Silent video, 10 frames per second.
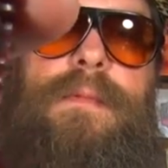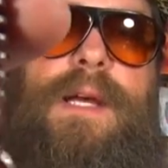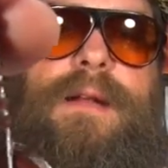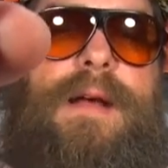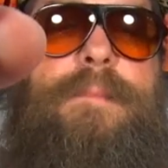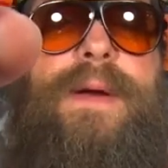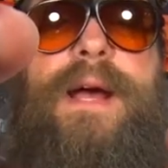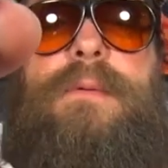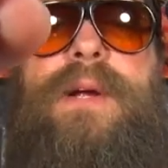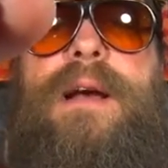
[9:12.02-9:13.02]
Yeah, not
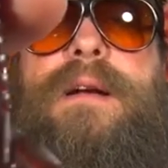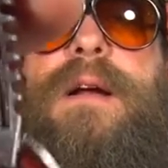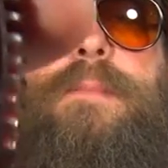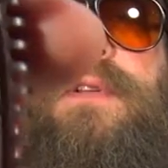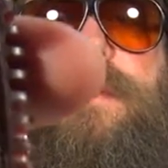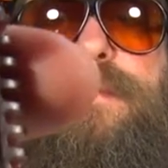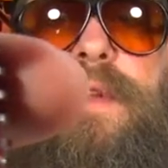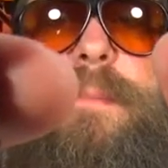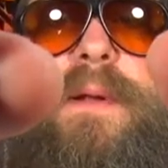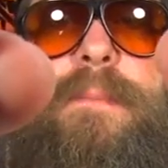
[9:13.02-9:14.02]
bad. We got a couple of
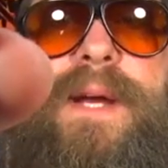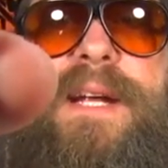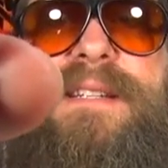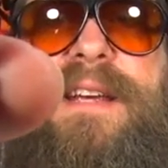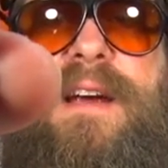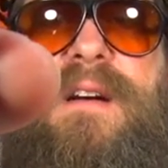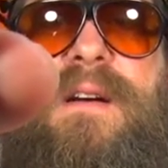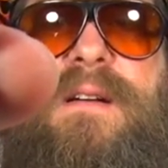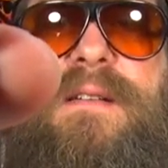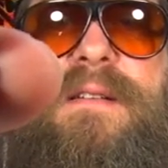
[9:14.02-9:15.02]
flipping baits
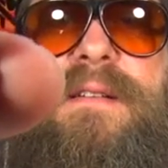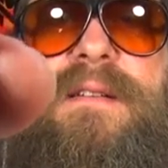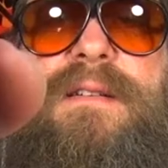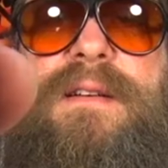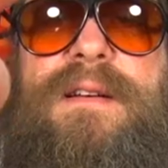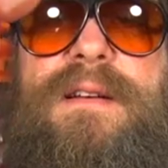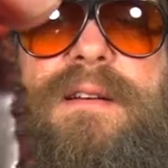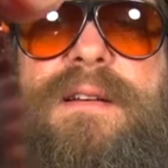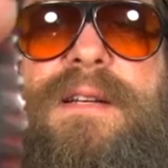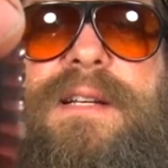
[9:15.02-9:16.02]
here.
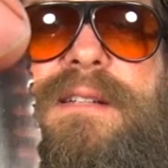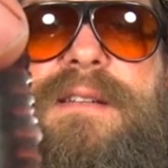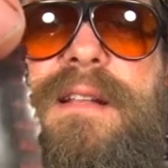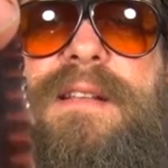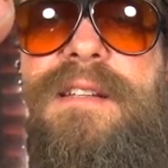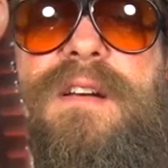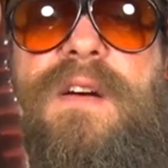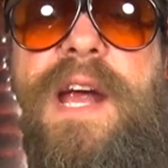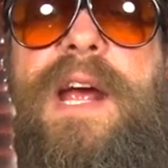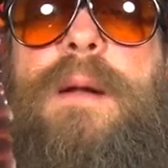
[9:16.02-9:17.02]
He said these are
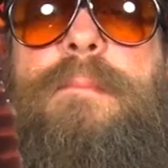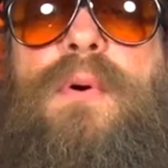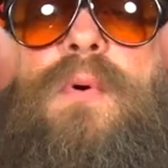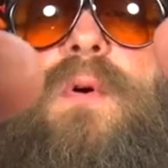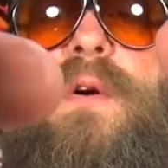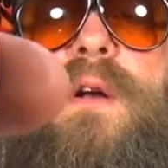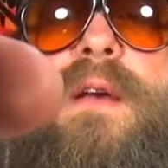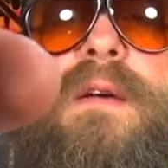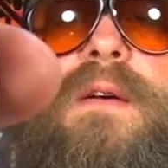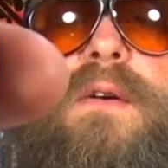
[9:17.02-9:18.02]
hand-poured
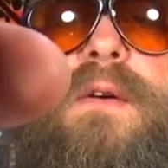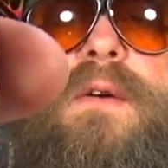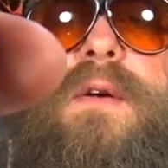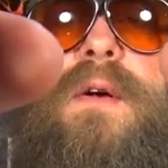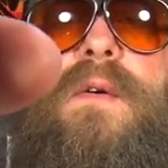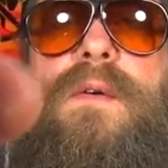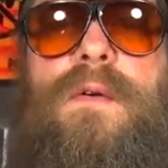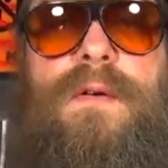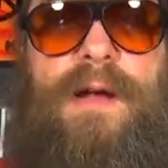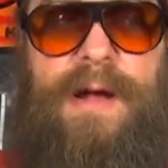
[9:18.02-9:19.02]

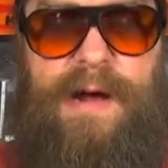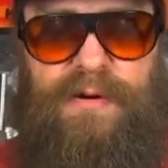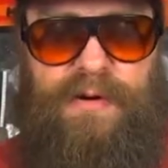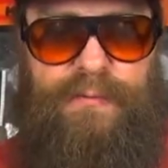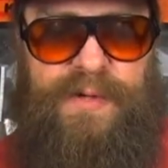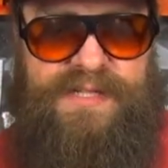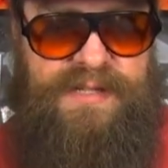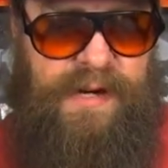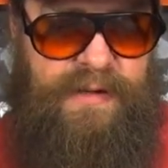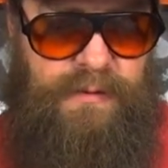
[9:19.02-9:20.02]
out of
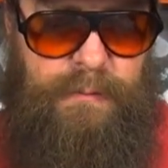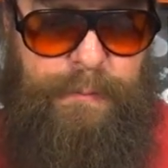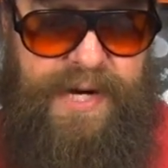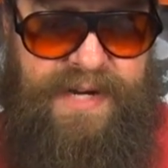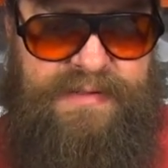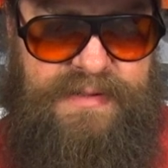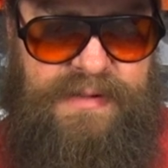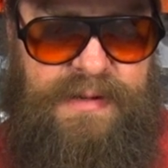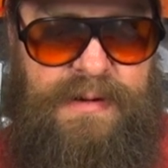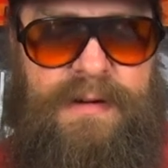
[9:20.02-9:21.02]
recycled
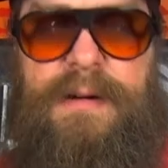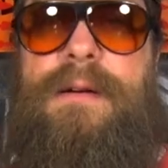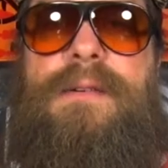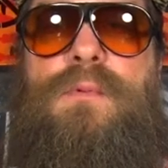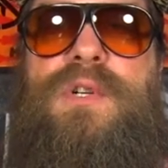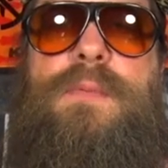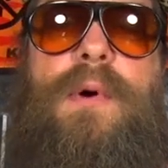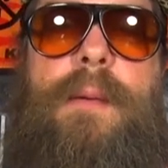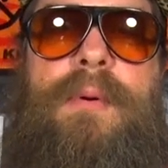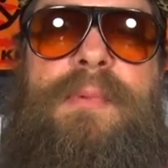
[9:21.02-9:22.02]
baits, which
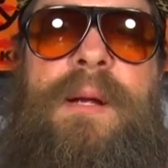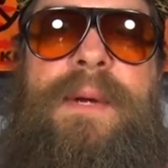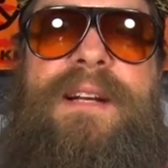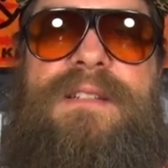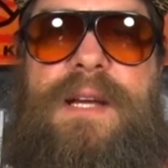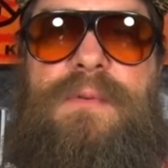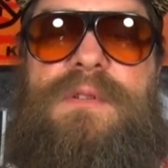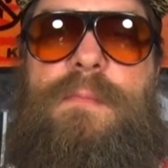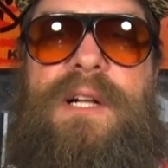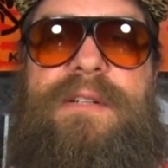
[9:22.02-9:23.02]
probably means he
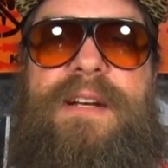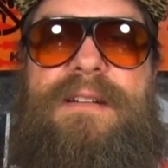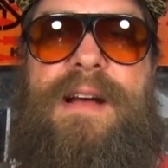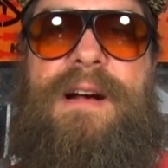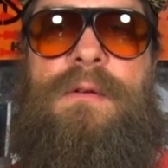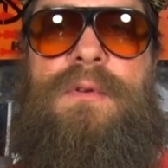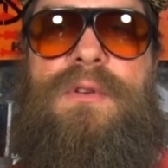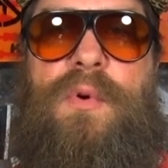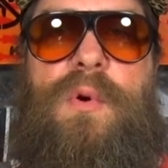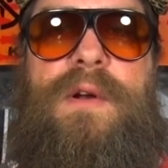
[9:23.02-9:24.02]
was melting down
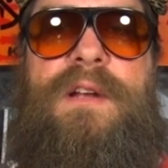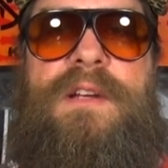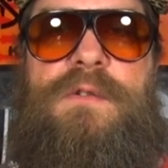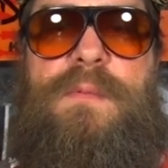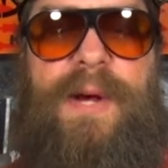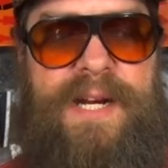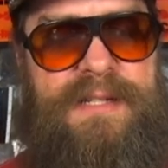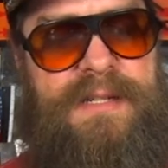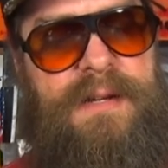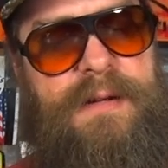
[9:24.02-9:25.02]
torn and used
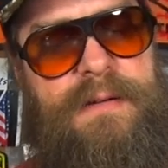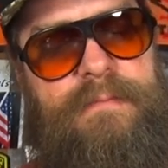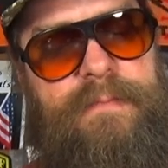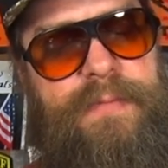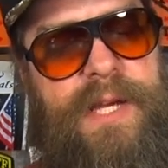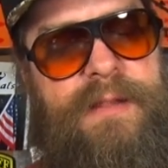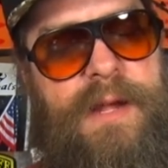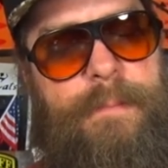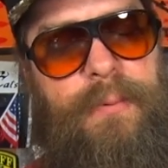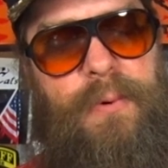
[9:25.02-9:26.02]
baits and
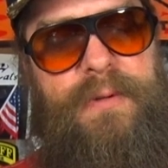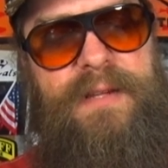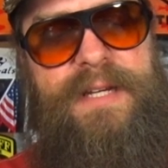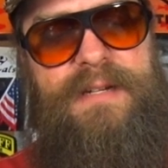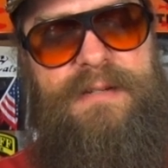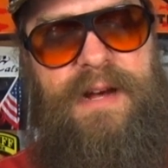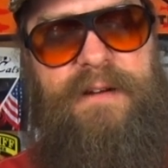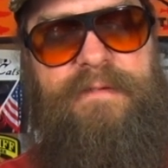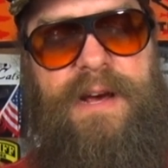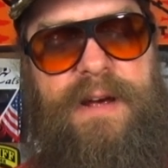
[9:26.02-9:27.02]
then poured these out
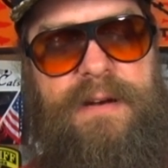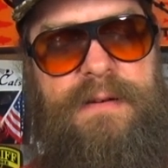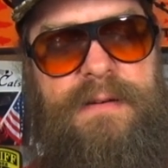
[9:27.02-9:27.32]
of that.